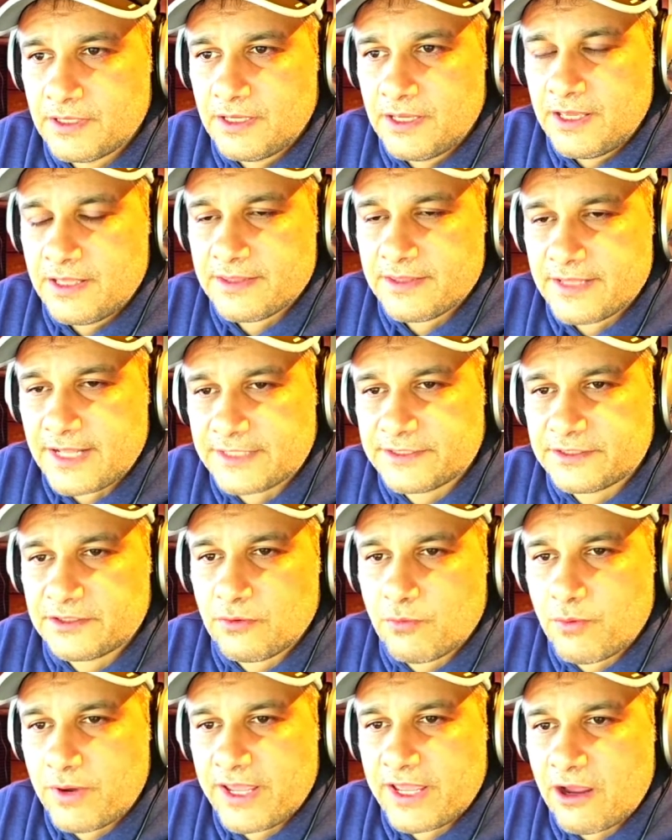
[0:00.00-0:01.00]
That's the
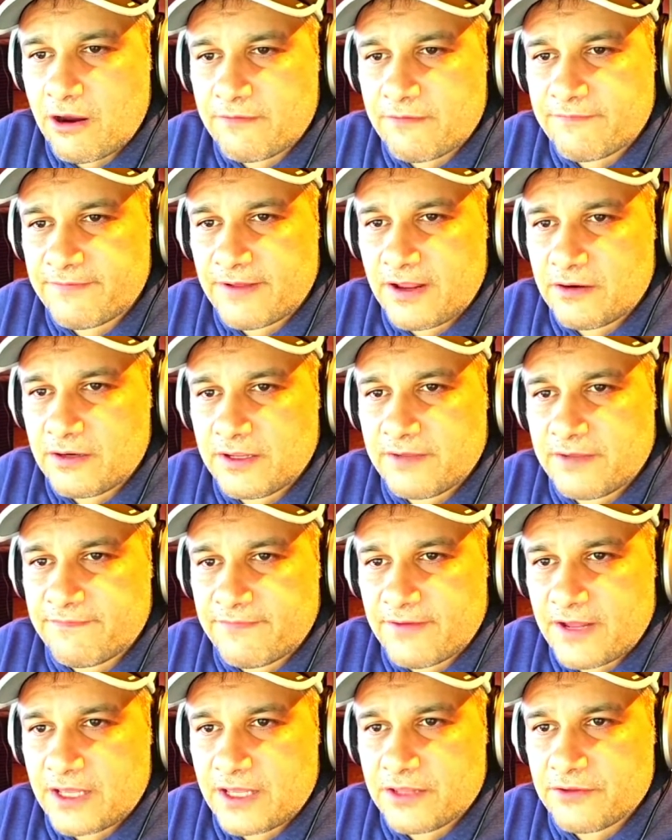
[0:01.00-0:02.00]
way our founding
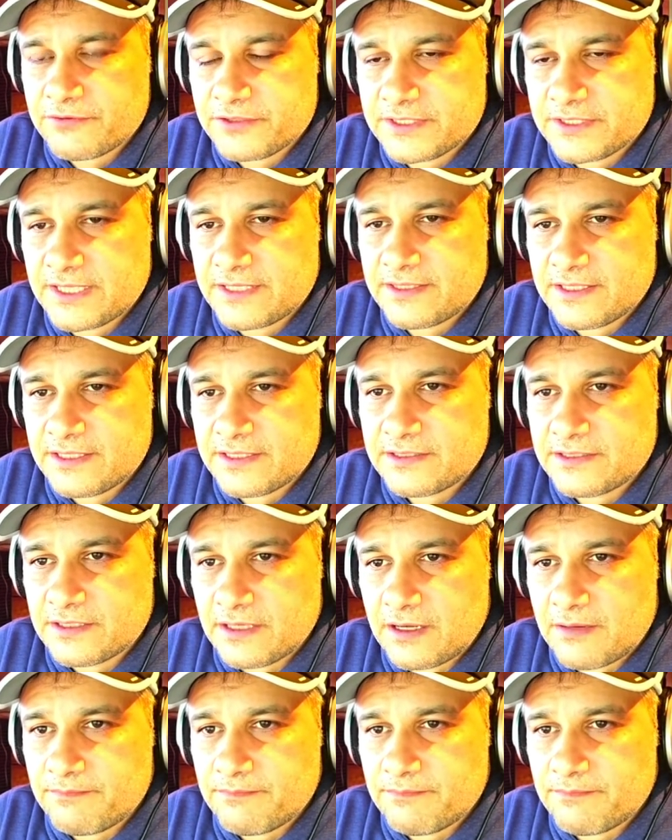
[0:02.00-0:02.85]
fathers set this up.